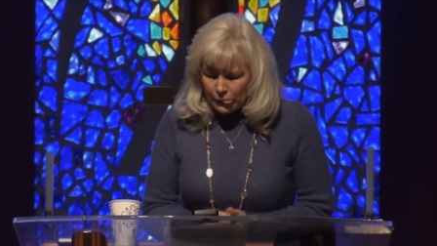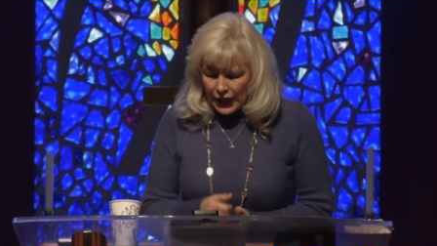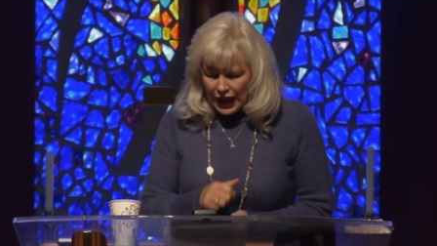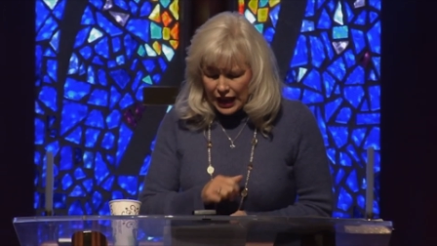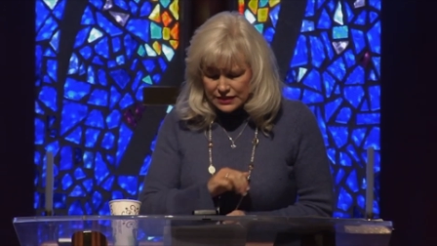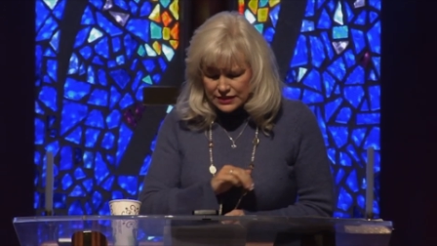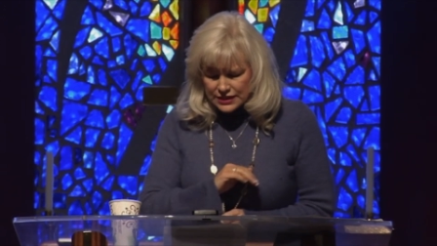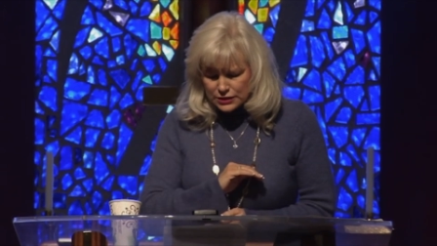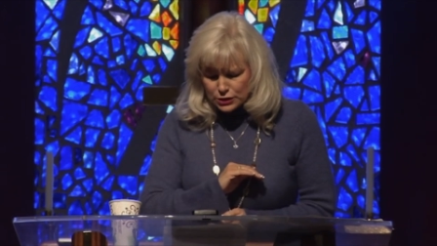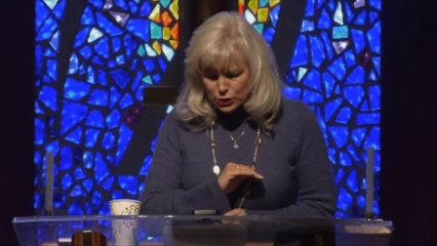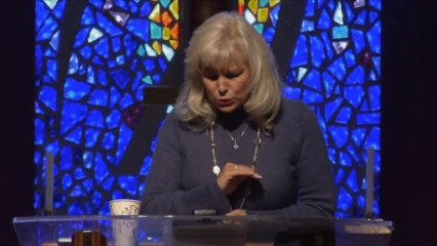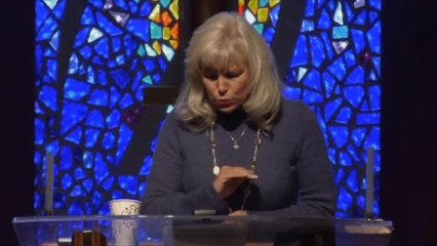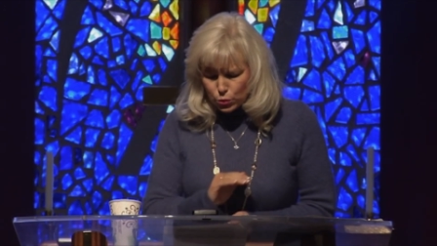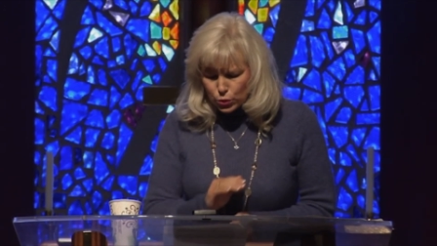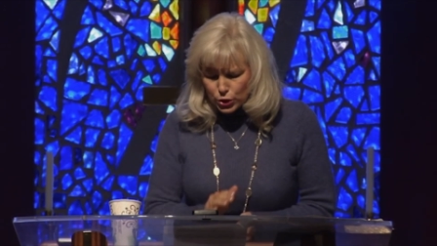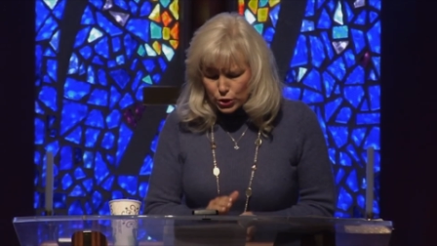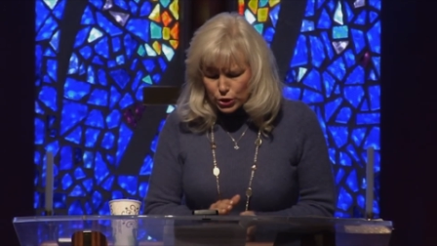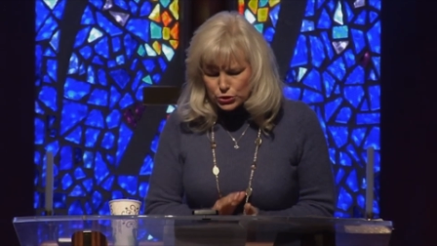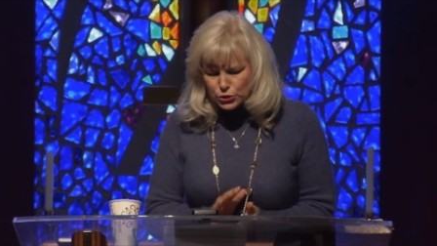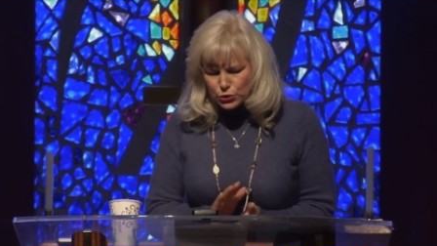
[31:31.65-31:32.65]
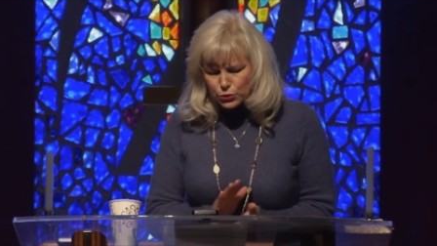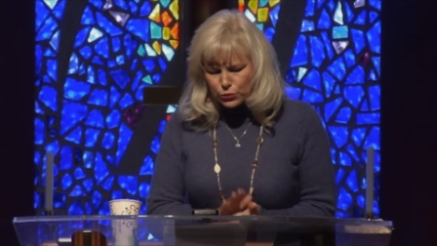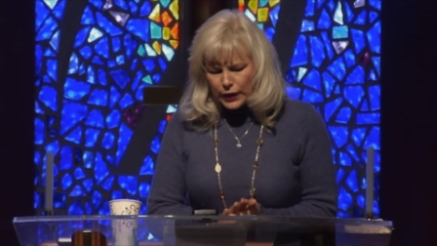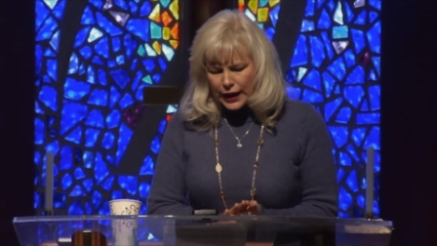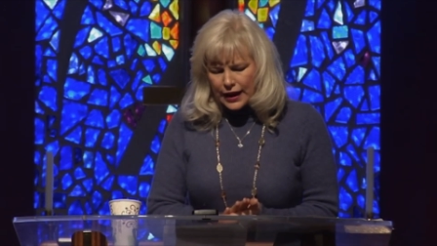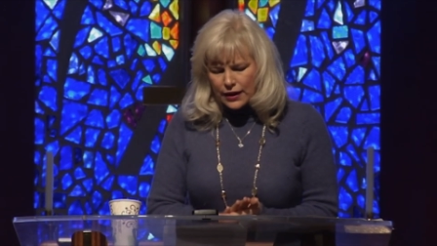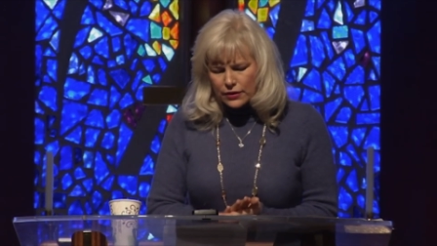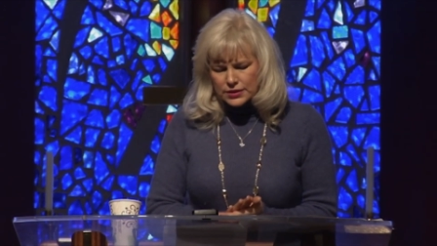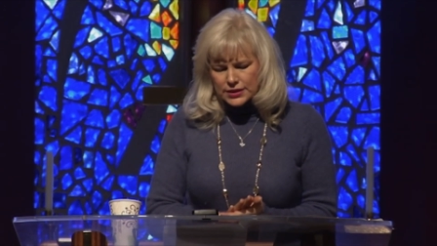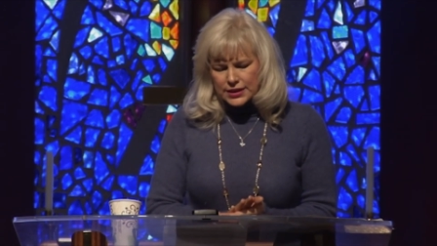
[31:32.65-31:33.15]
and that the world
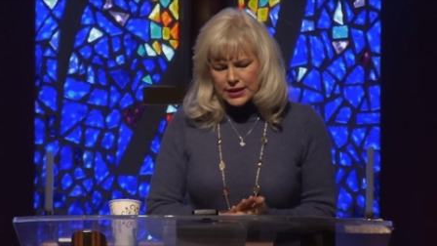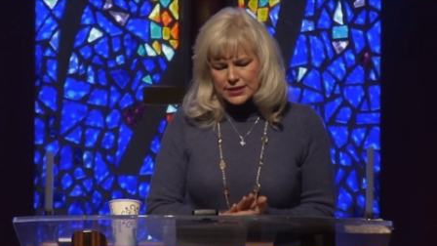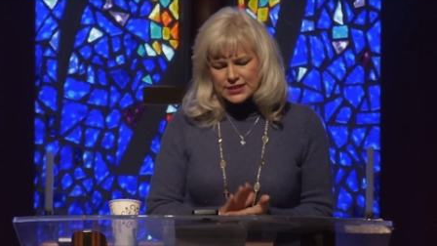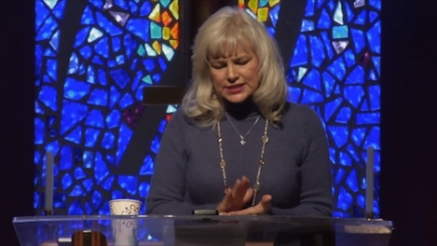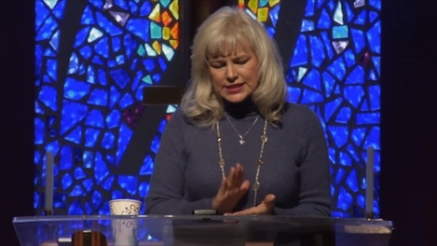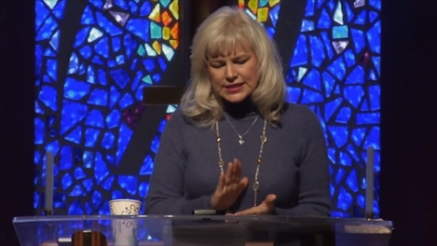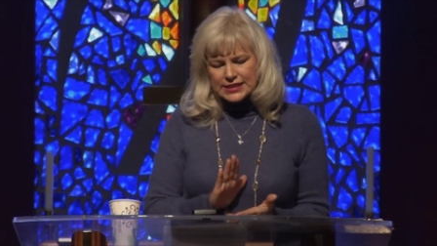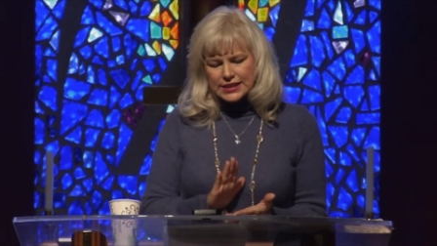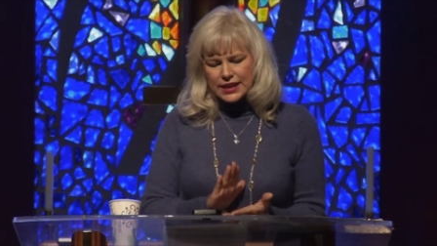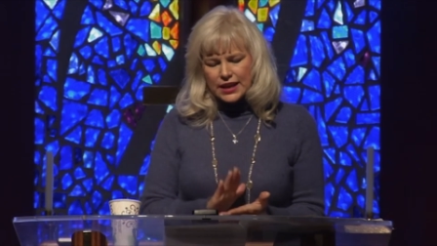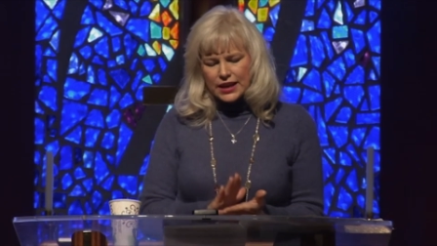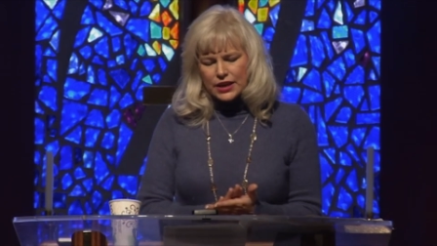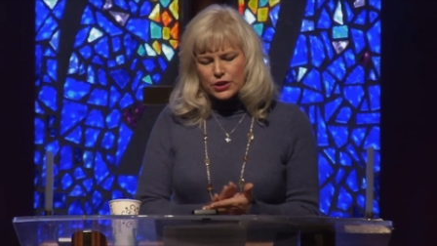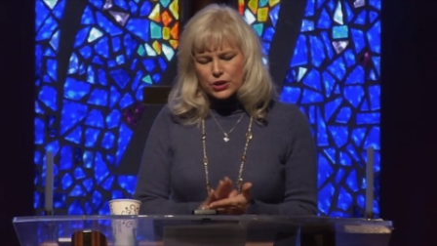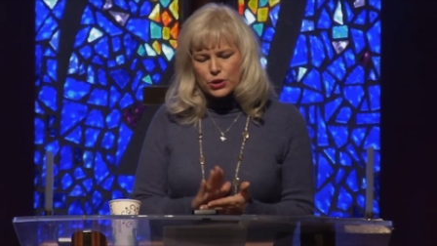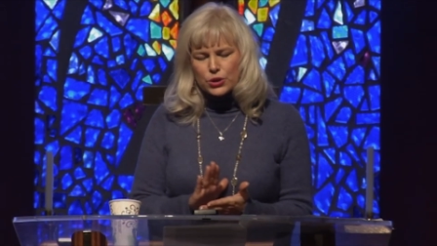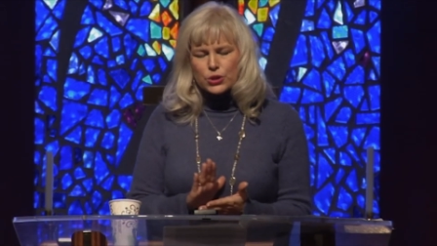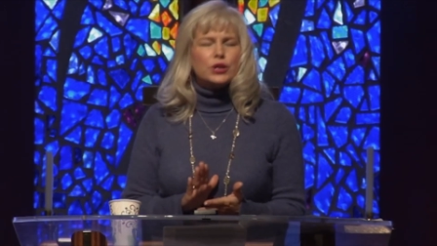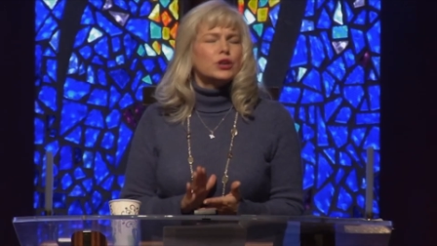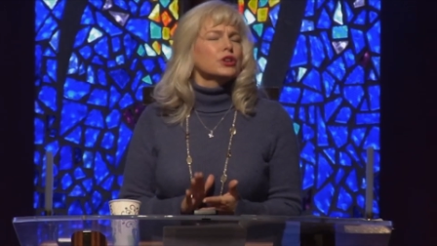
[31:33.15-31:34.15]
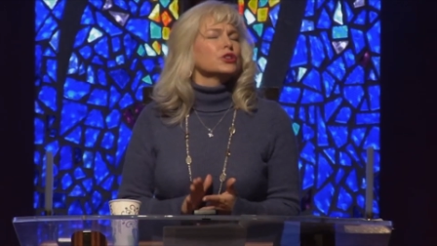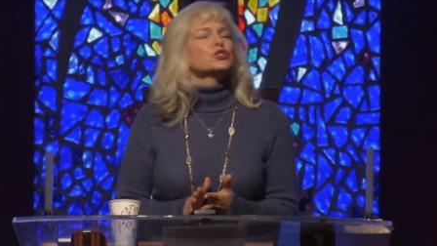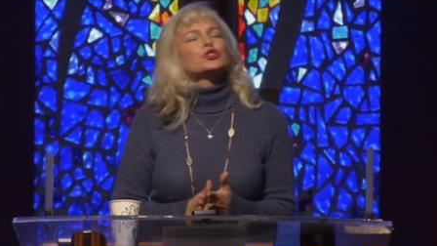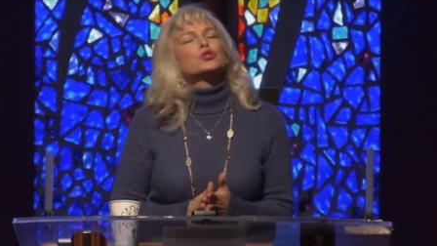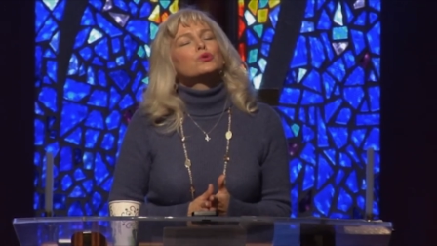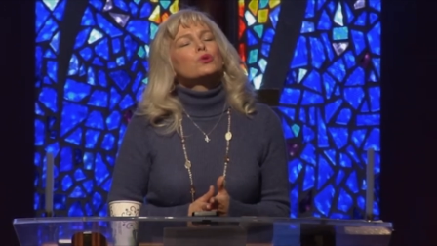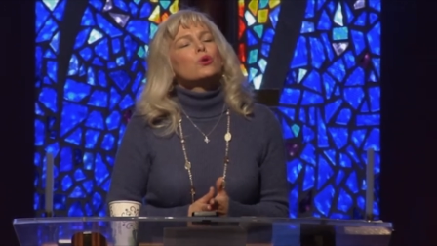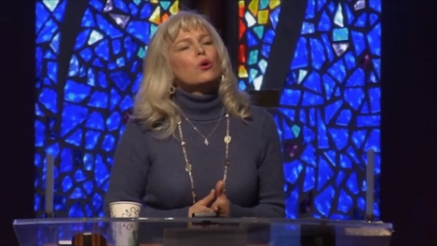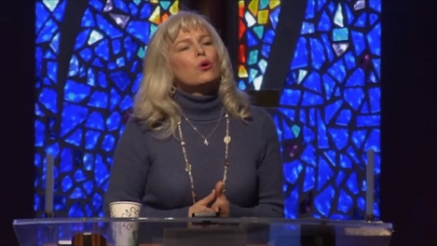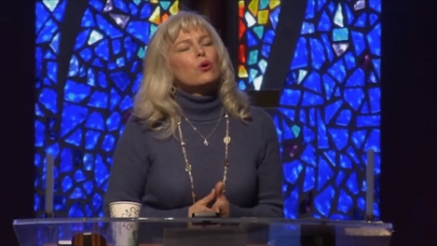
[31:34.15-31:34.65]
around us is under the
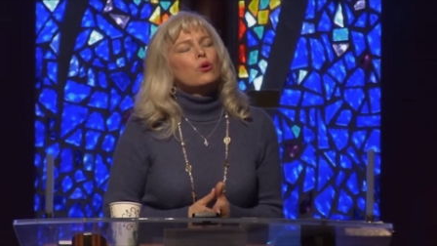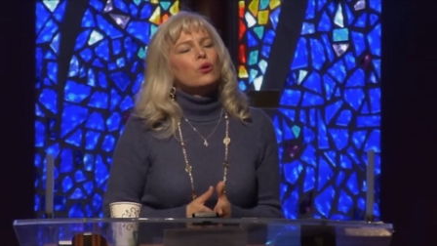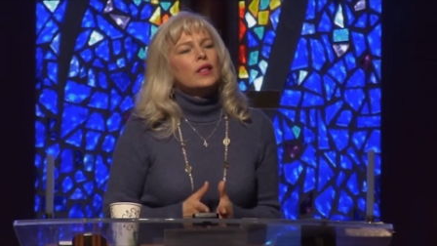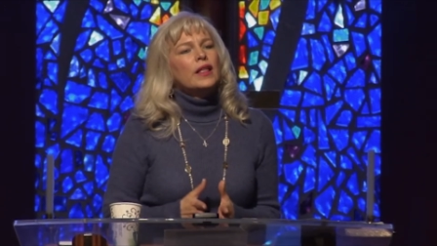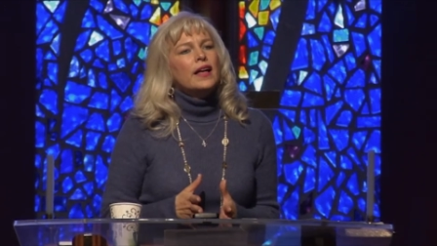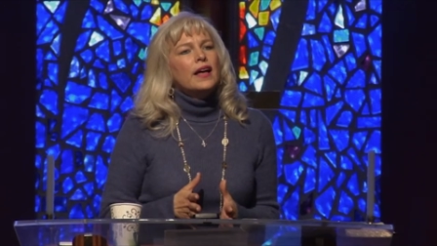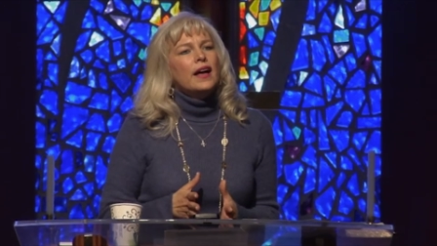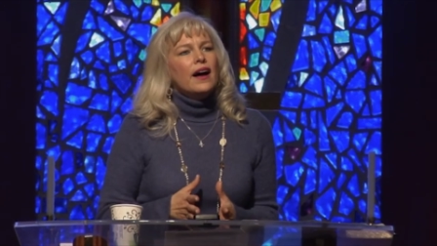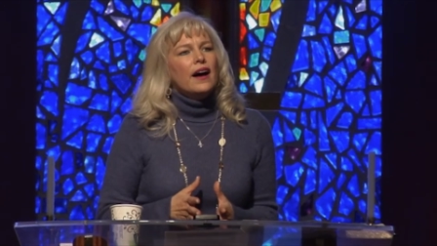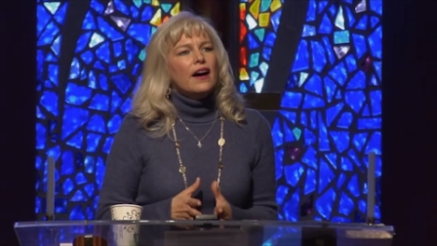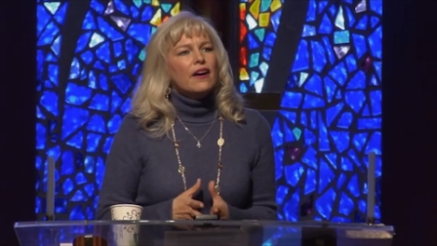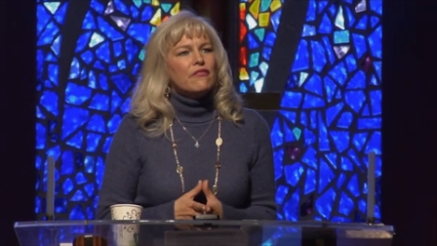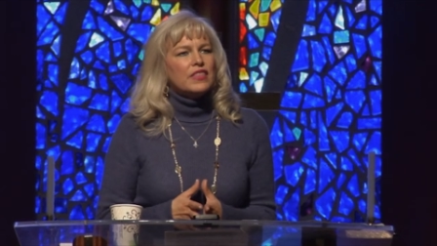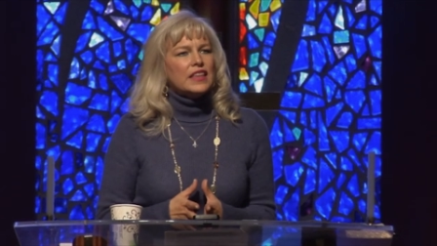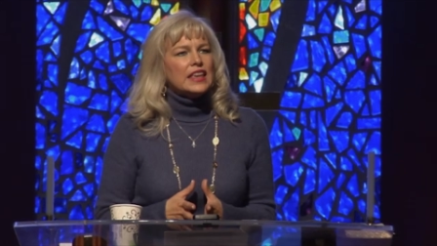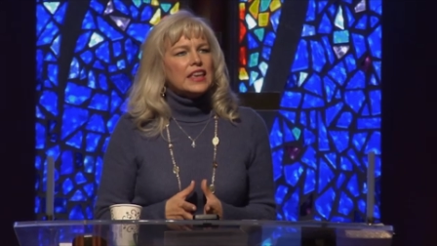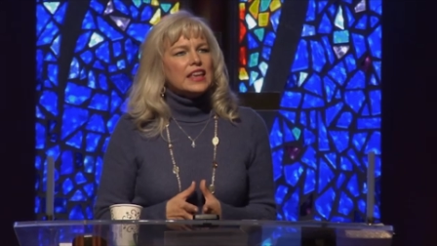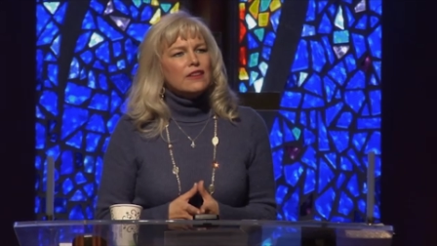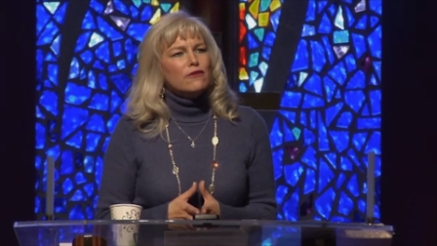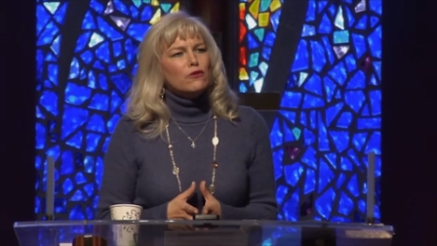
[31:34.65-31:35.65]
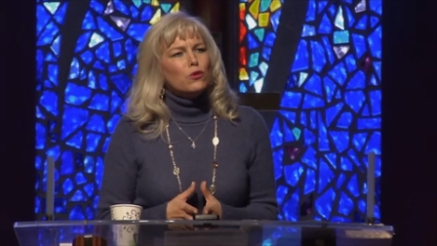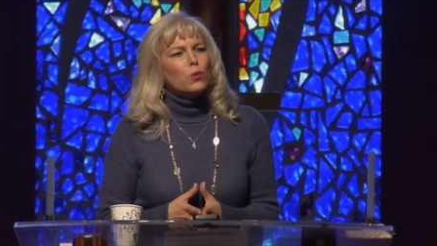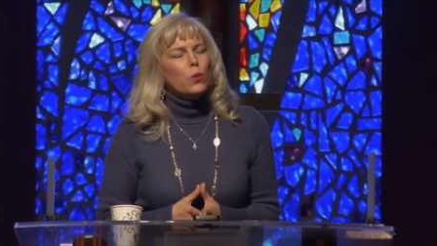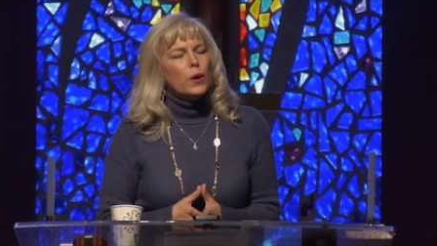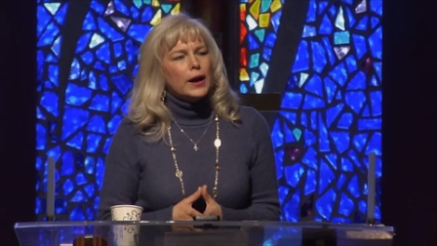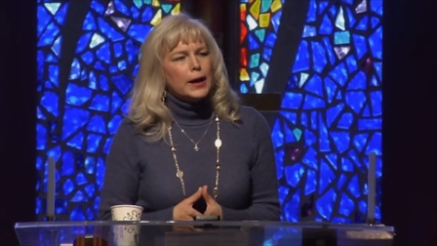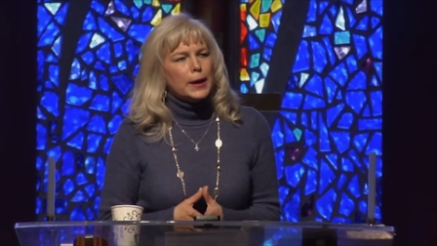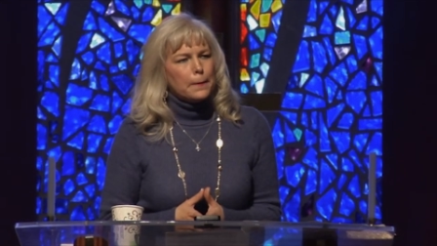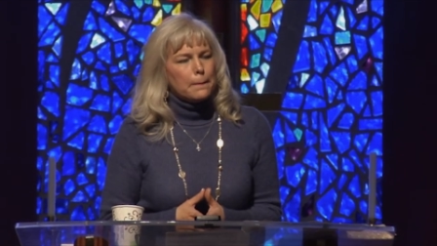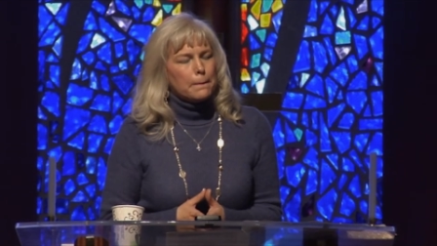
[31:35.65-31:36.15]
control of the evil
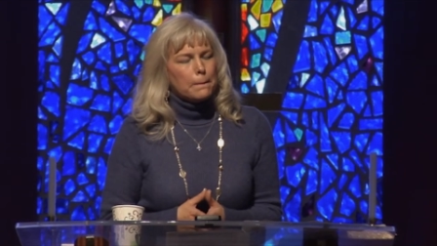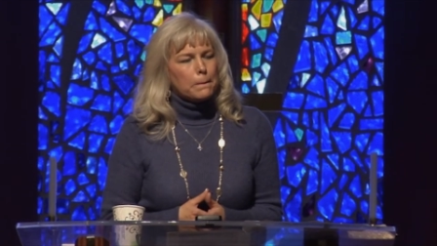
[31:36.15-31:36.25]
one."